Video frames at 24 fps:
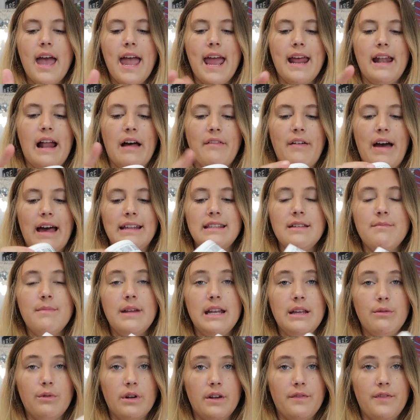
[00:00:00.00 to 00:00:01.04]
and I've had the
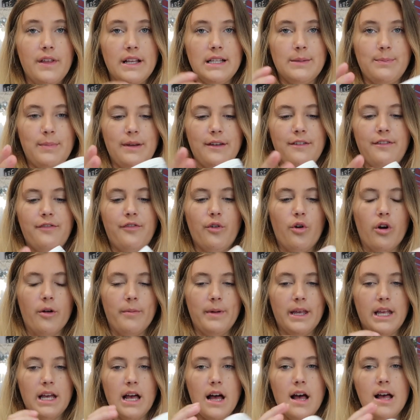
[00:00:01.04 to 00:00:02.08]
mini one of this before
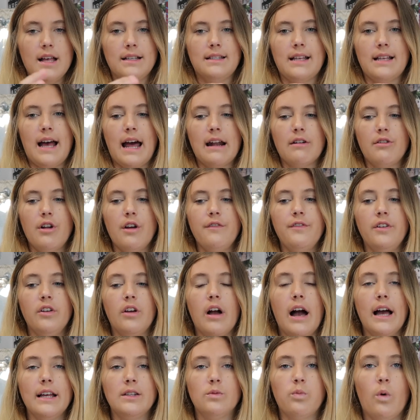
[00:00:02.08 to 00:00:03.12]
because I don't know if you
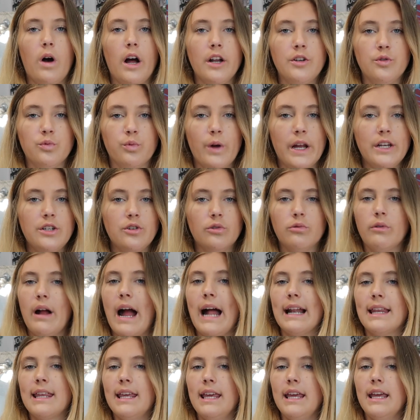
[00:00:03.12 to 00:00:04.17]
guys watch Rachel
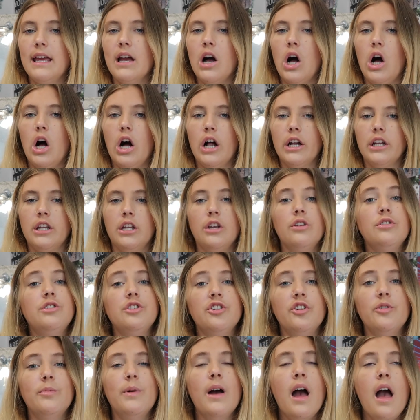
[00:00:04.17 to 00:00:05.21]
Radke on
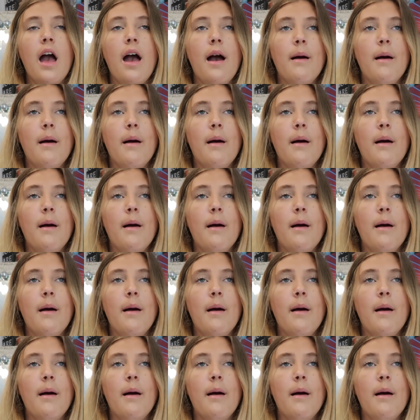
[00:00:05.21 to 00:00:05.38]
YouTube,